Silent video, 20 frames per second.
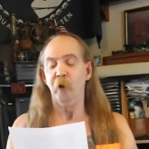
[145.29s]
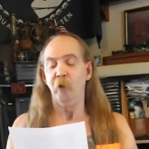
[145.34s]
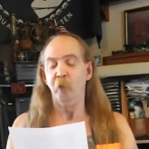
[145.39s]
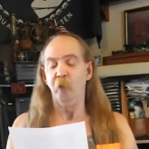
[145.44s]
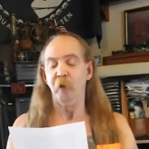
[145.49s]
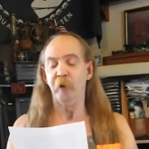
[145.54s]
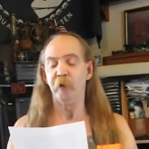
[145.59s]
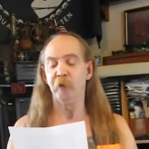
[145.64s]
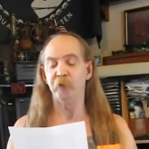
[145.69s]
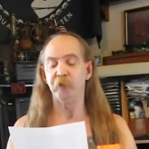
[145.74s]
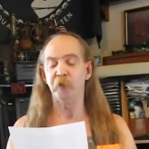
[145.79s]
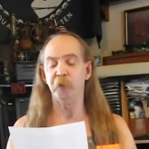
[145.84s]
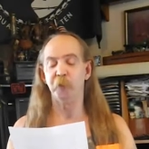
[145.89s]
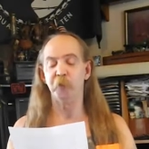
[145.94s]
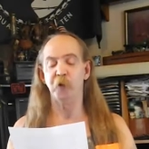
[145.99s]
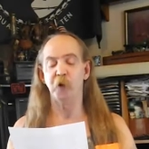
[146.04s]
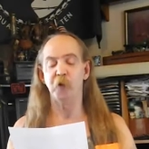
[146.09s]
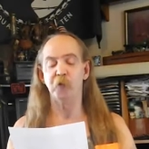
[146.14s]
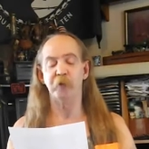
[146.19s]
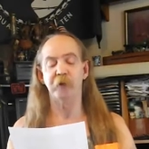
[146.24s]
why don't you
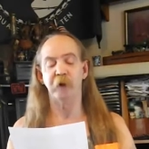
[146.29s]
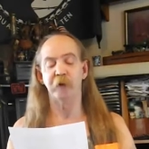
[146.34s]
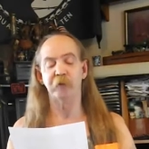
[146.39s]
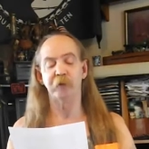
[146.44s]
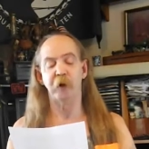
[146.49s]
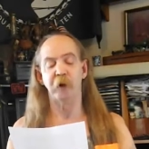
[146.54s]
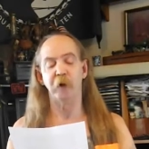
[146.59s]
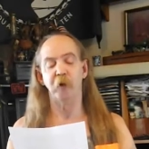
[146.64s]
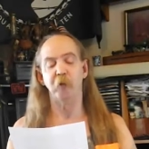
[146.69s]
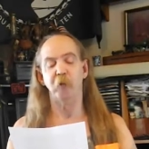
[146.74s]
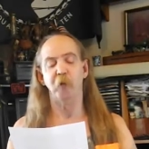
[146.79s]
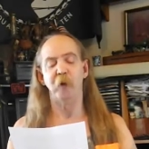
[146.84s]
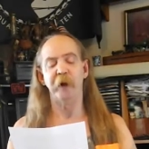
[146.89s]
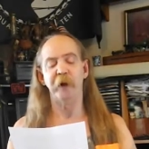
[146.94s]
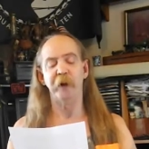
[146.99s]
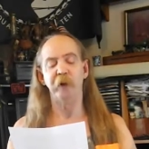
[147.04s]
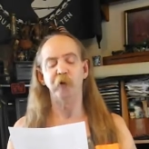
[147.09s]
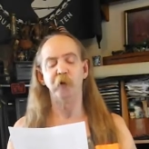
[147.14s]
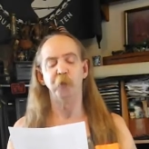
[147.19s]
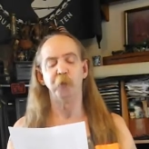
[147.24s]
protest our, why
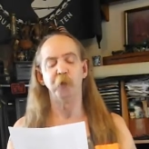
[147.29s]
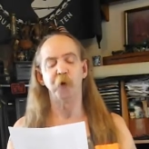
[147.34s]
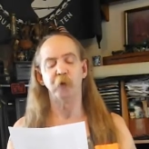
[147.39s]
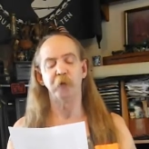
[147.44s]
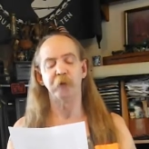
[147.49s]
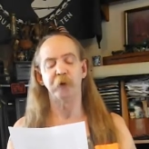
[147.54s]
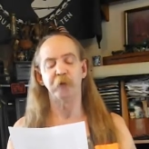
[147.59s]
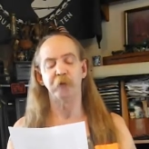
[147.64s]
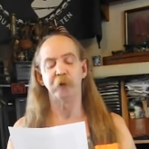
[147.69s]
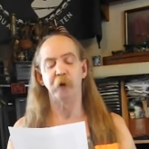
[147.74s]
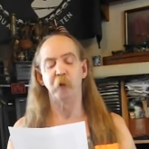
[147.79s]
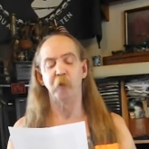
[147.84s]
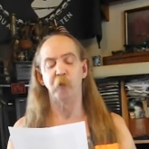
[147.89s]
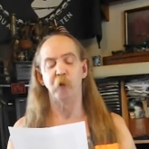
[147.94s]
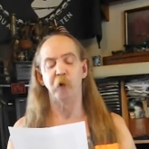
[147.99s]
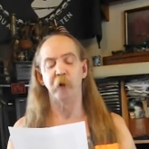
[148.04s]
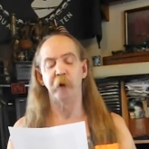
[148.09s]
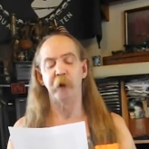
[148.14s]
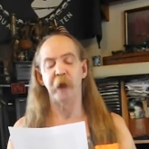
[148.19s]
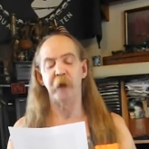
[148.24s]
didn't you protest our
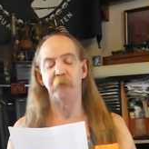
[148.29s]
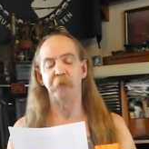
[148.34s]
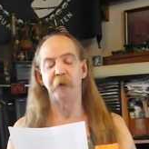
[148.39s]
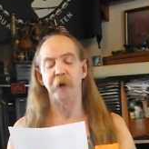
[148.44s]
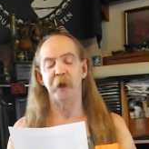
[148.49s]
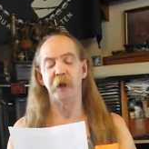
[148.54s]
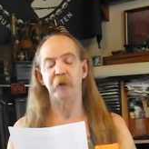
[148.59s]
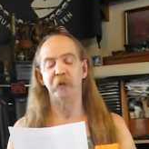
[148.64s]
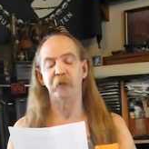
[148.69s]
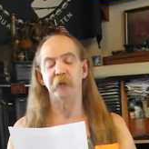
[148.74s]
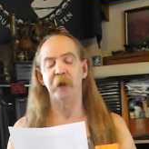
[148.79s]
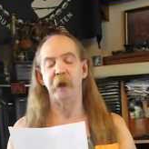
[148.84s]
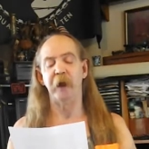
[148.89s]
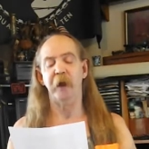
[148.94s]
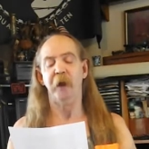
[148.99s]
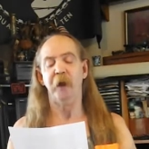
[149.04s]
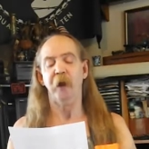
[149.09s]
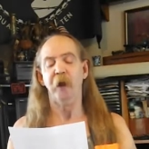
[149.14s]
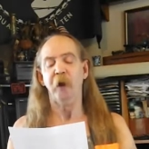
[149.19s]
war in Afghanistan?